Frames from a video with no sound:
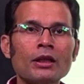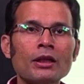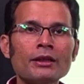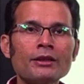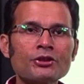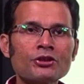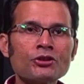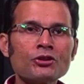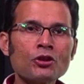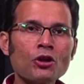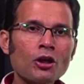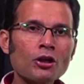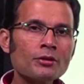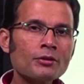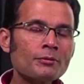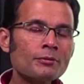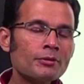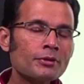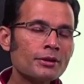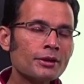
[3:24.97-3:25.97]
it's
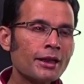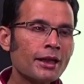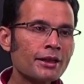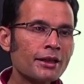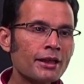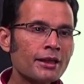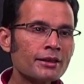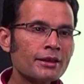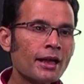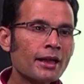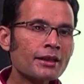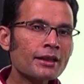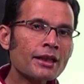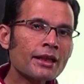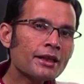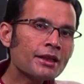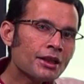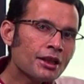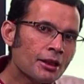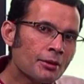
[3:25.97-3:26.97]
not getting that
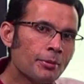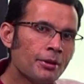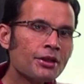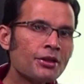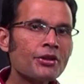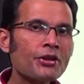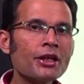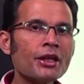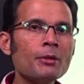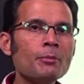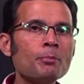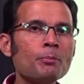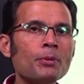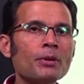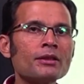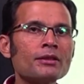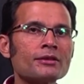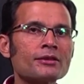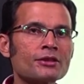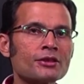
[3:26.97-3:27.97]
inhibitory
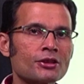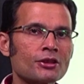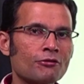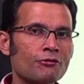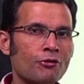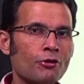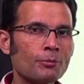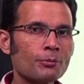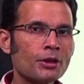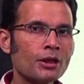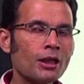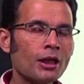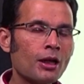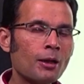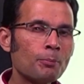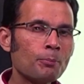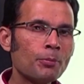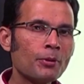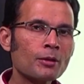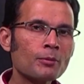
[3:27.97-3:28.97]
impulse from the
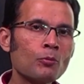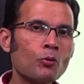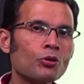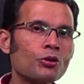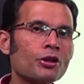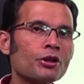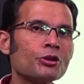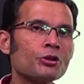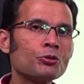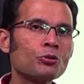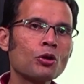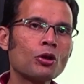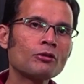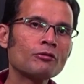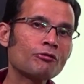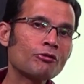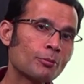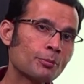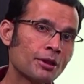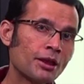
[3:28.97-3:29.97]
upper motor
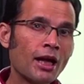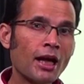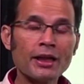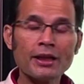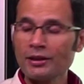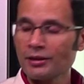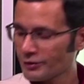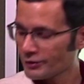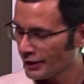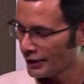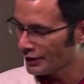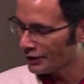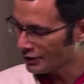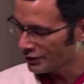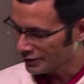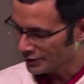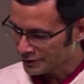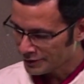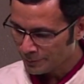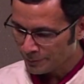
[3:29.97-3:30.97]
neuron, from the higher
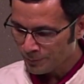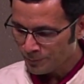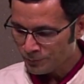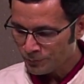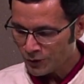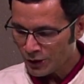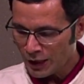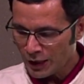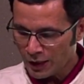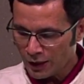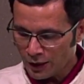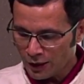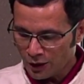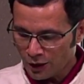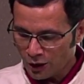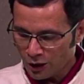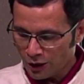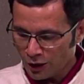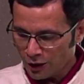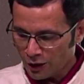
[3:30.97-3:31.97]
centers.
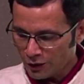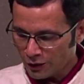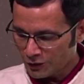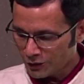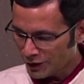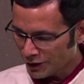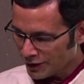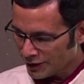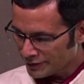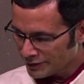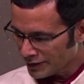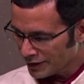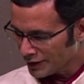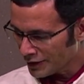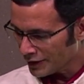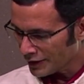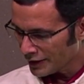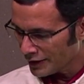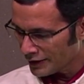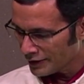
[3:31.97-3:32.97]
The
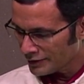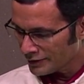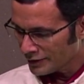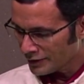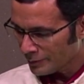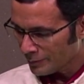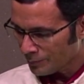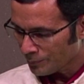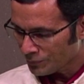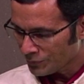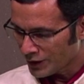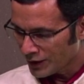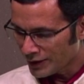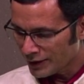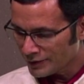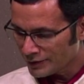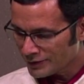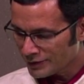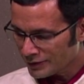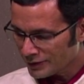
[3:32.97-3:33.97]
result is
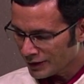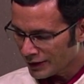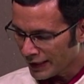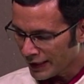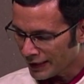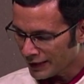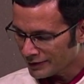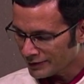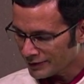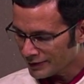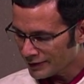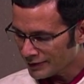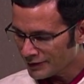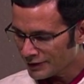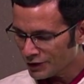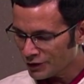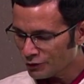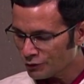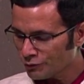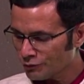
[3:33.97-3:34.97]
there is
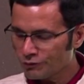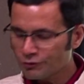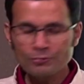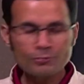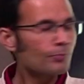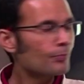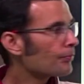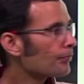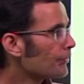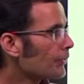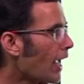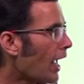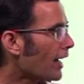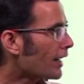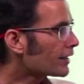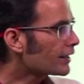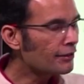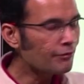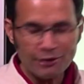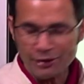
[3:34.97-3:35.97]
excessive
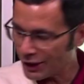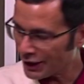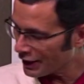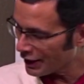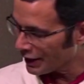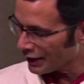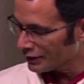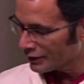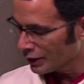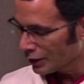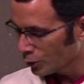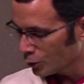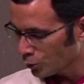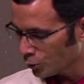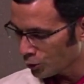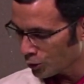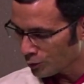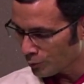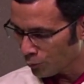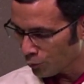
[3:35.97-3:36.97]
activity in the
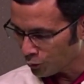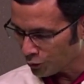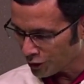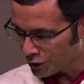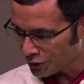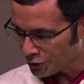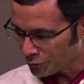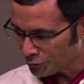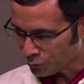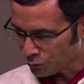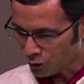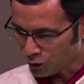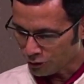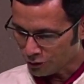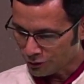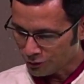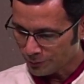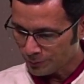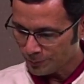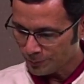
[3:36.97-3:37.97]
lower motor neuron.